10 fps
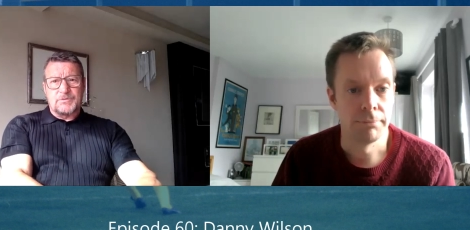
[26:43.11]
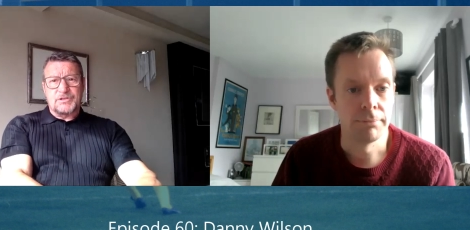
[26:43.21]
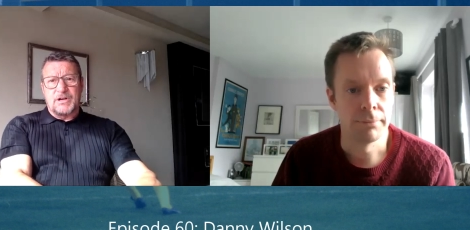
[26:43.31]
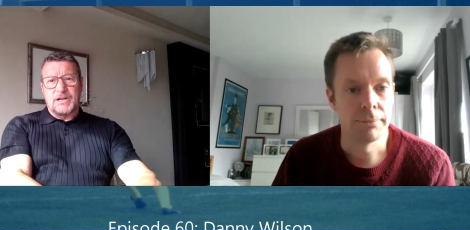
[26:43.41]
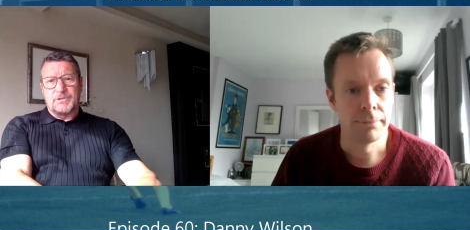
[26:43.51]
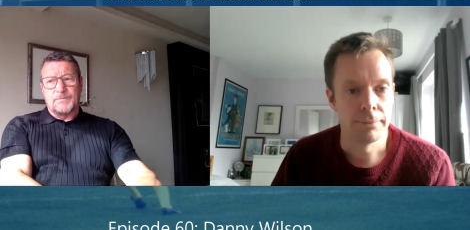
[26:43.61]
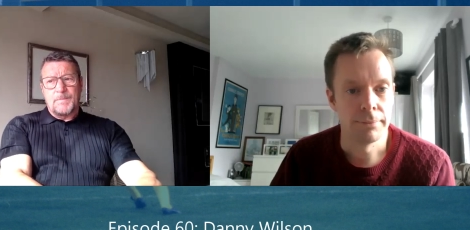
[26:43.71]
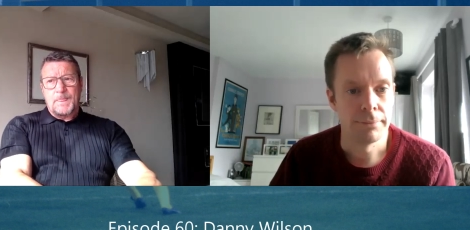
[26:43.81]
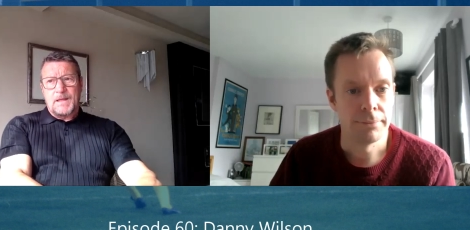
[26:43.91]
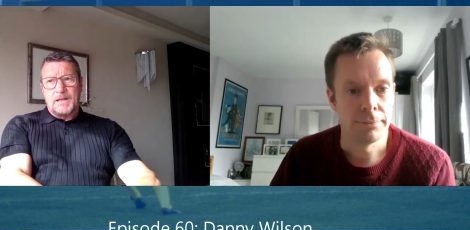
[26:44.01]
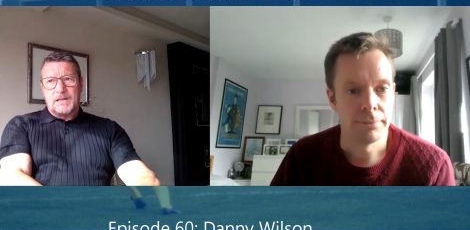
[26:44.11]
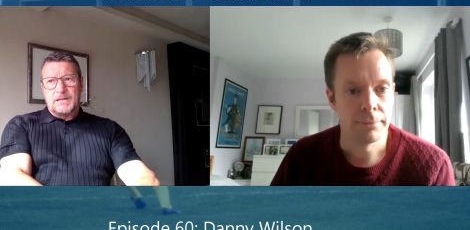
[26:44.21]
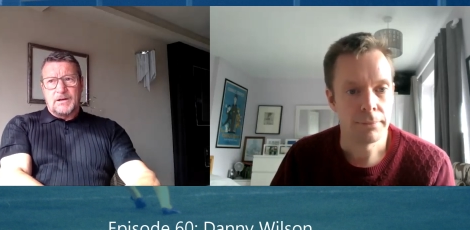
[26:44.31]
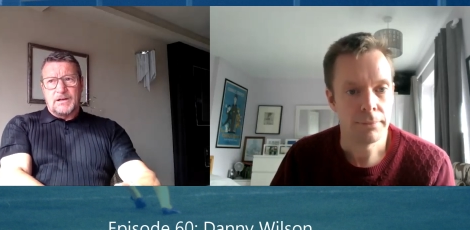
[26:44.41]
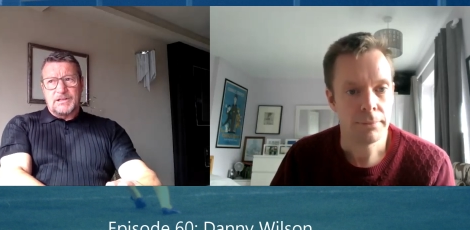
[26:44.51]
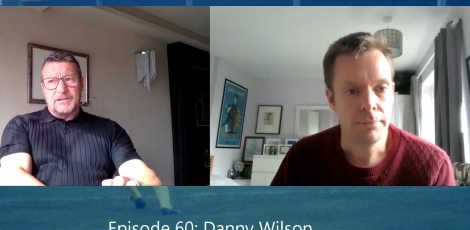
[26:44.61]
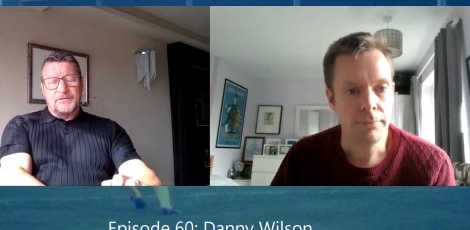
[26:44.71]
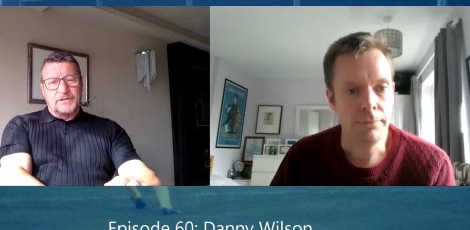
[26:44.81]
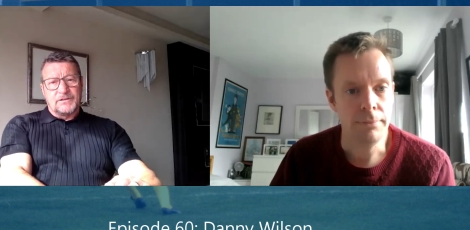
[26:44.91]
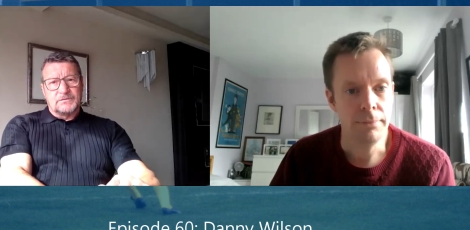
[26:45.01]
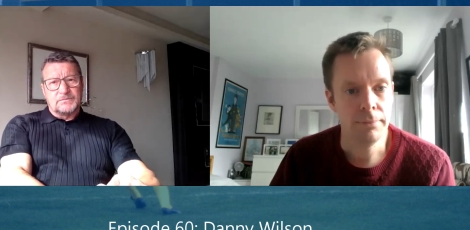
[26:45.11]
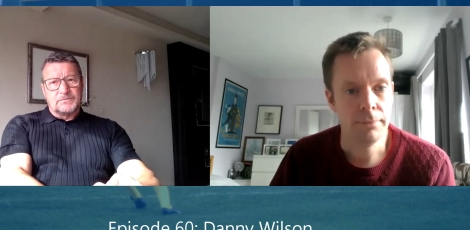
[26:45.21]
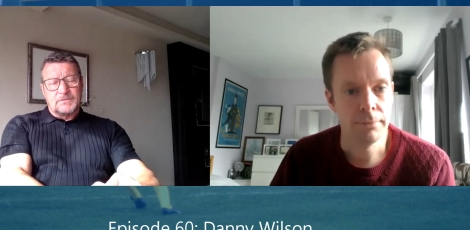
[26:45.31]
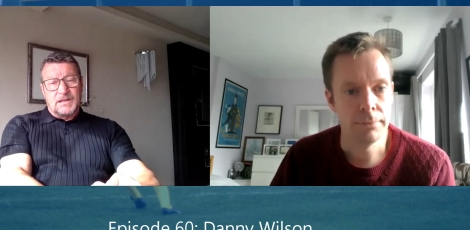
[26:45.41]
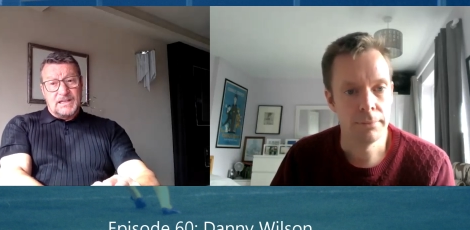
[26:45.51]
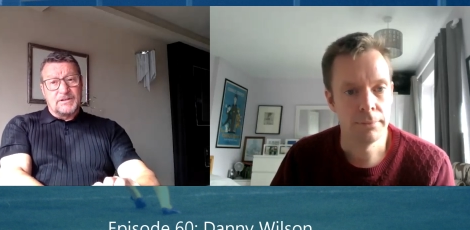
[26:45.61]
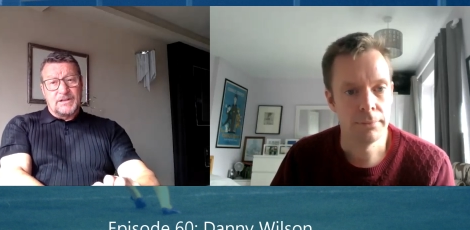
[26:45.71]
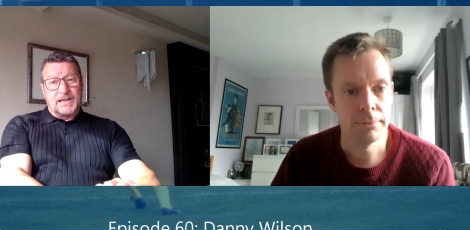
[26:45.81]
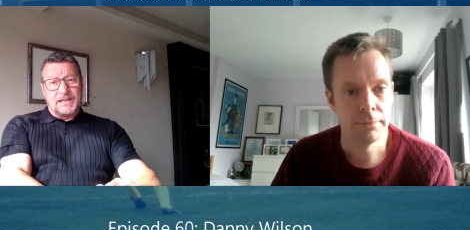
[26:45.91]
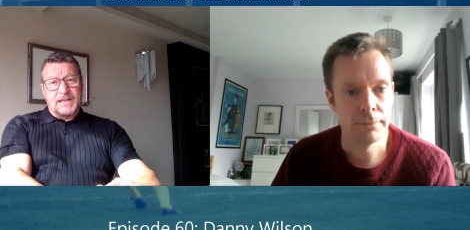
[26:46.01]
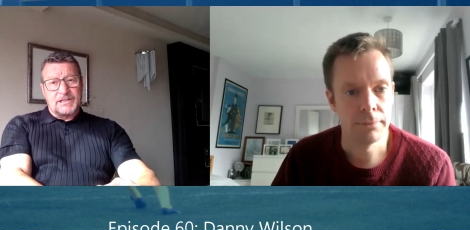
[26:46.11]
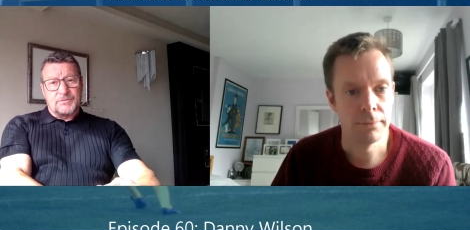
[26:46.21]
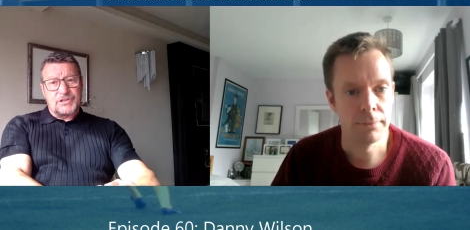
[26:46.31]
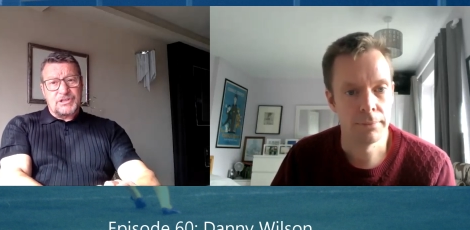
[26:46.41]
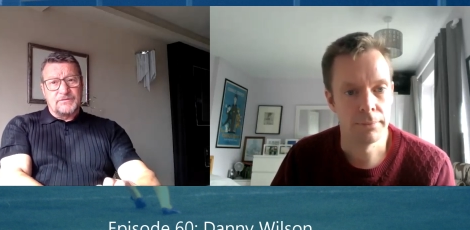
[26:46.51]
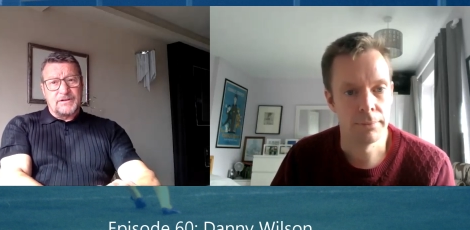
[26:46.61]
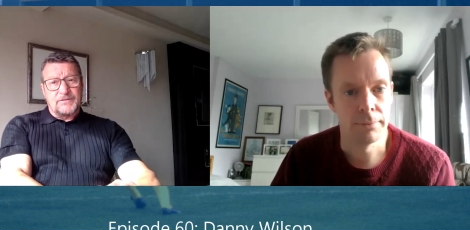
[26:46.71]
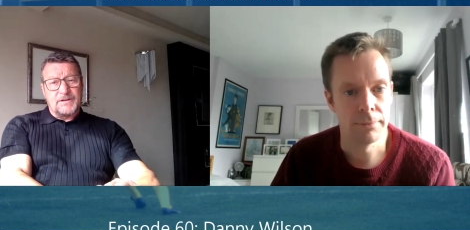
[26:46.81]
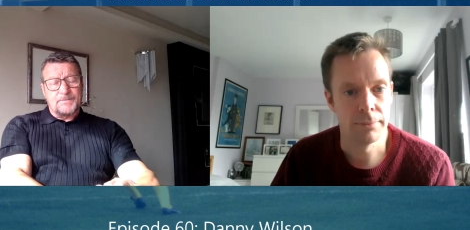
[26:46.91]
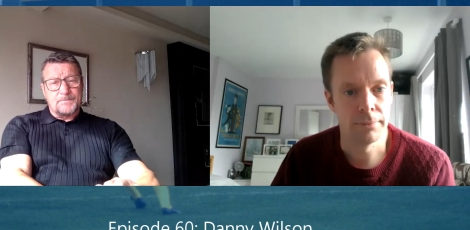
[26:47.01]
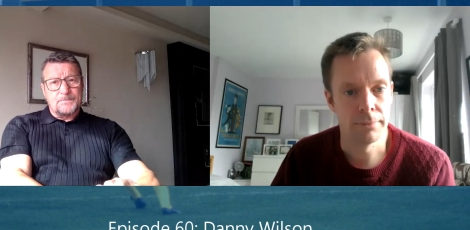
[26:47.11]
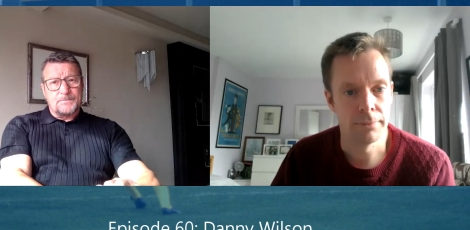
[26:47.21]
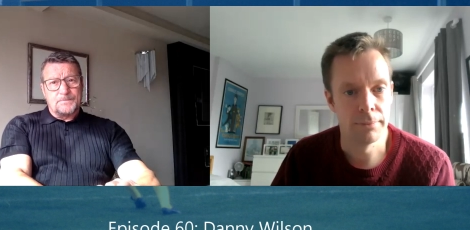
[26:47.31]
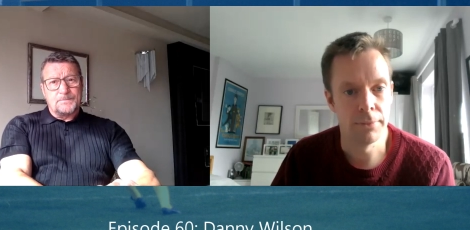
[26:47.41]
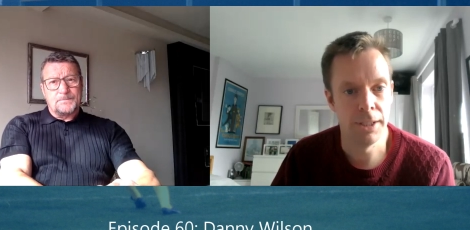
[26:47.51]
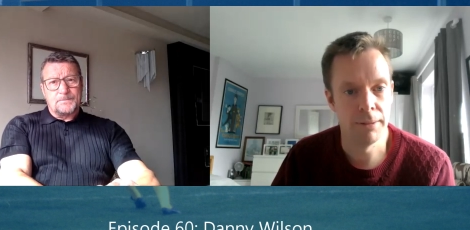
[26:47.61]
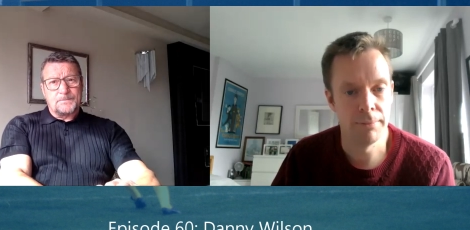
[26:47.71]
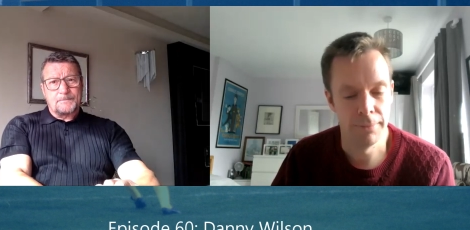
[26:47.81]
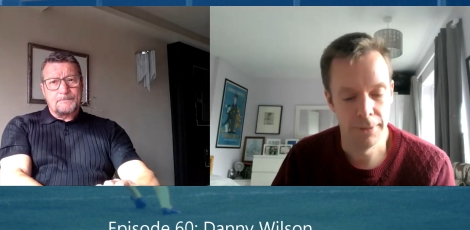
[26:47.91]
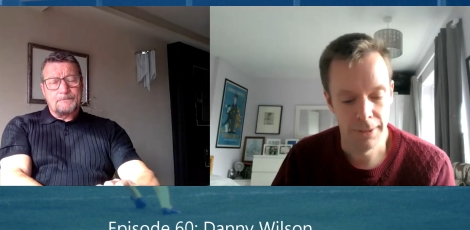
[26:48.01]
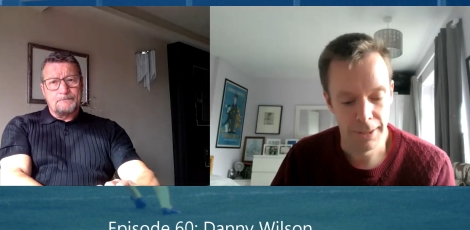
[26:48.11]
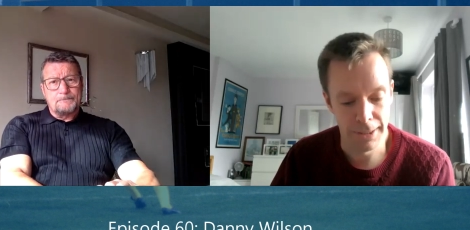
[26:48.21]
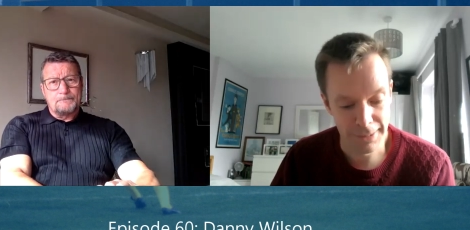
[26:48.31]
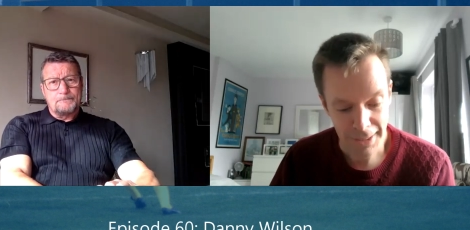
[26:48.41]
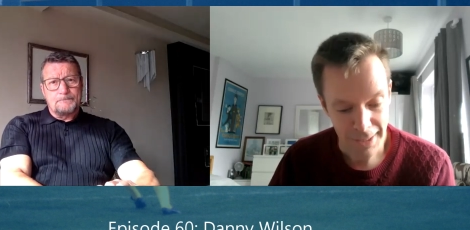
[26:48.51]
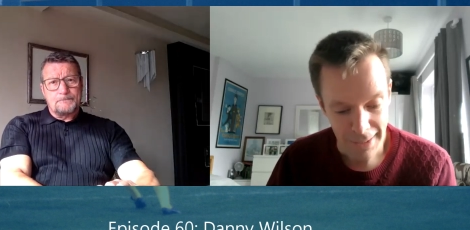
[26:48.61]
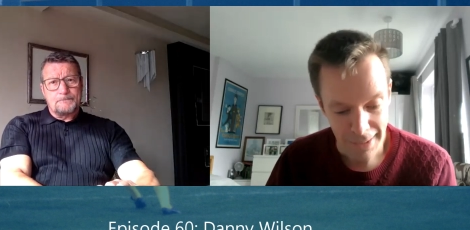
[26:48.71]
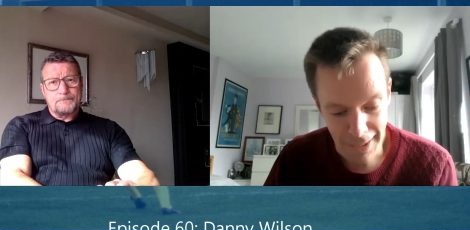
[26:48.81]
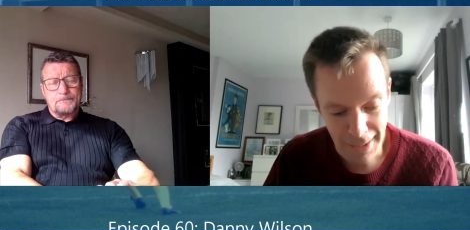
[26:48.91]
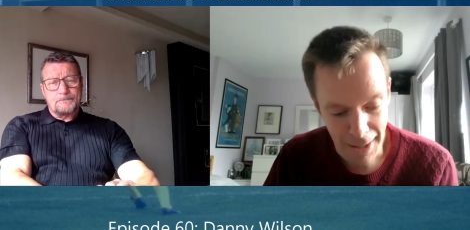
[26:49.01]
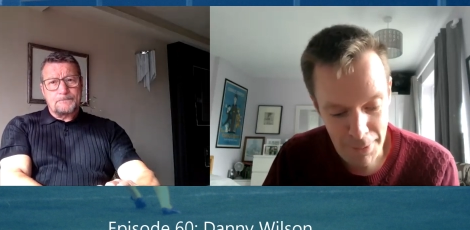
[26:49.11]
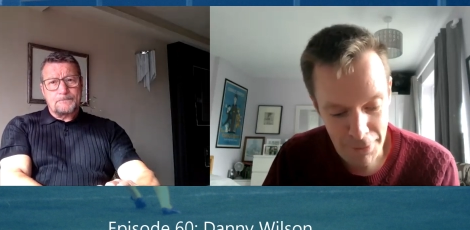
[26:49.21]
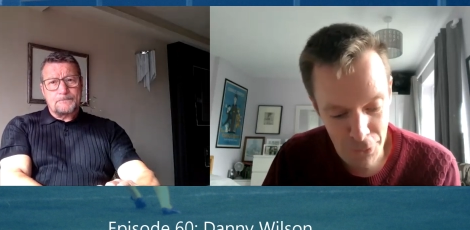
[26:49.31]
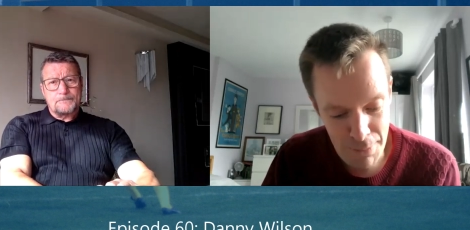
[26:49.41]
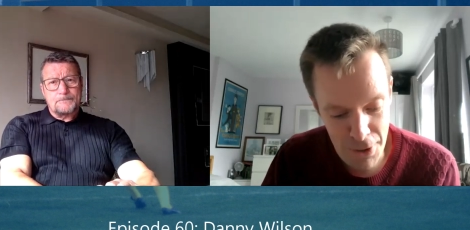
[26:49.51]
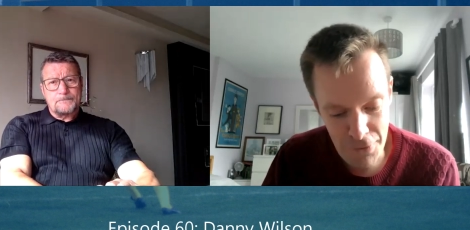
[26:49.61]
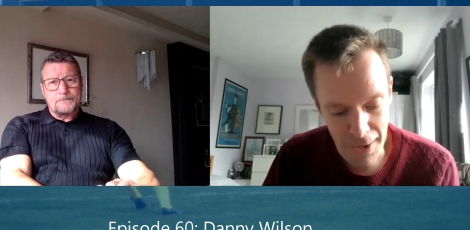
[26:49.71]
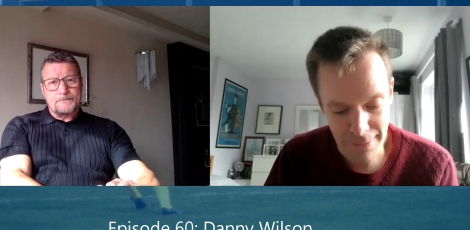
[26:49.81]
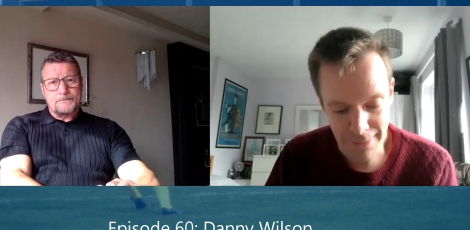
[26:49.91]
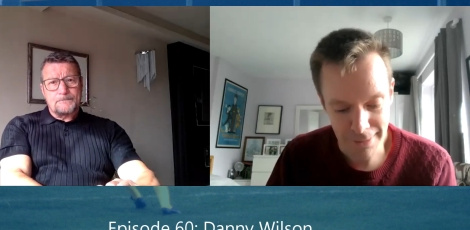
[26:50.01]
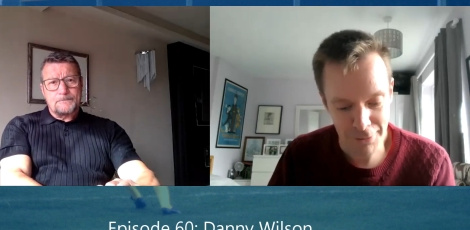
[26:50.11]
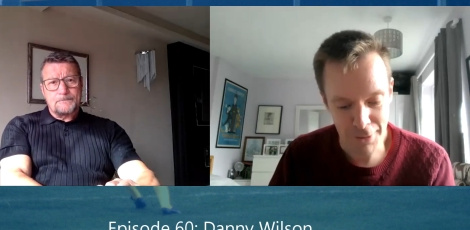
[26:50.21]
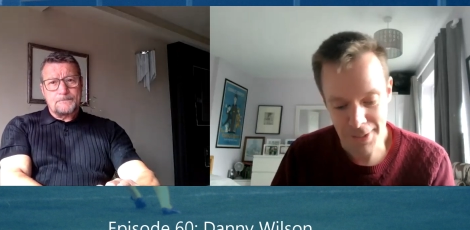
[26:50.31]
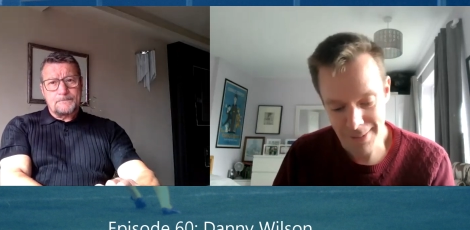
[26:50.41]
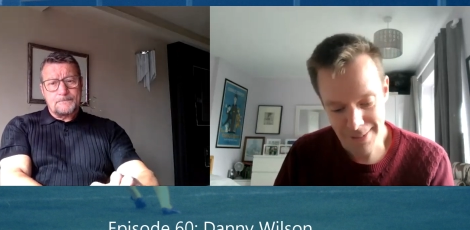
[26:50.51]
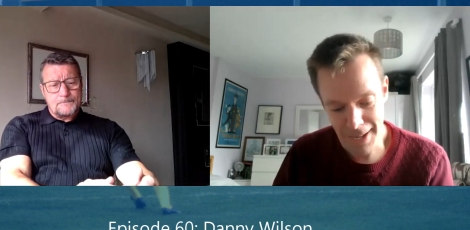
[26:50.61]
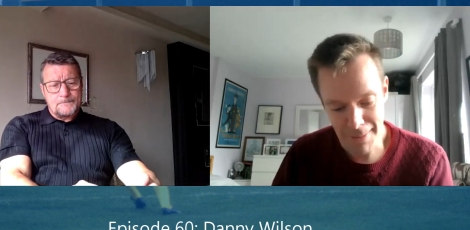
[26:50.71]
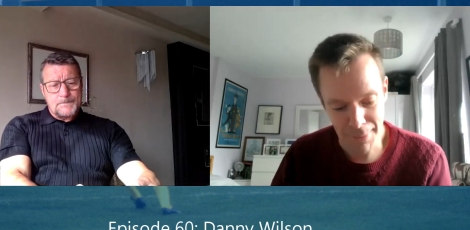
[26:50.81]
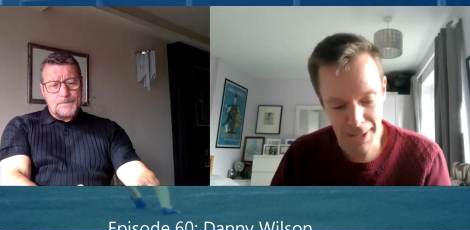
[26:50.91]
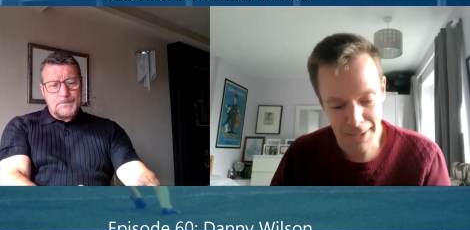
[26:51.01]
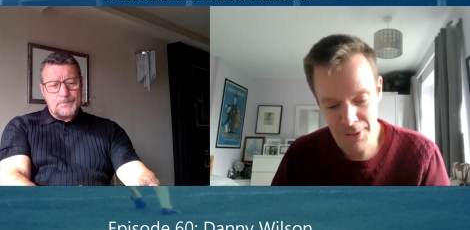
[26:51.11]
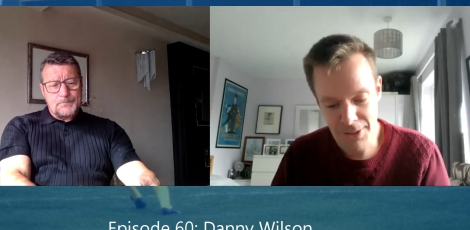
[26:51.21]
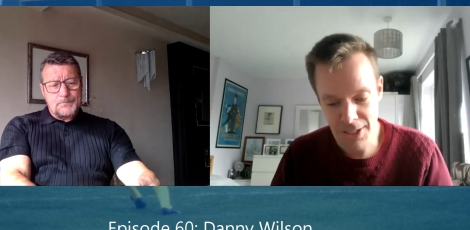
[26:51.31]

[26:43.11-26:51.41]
Speaker 1: was great, but yeah, I, I did feel even at that age I was still very fit.
Speaker 2: Yeah, mm. and and like before we move on from your time playing with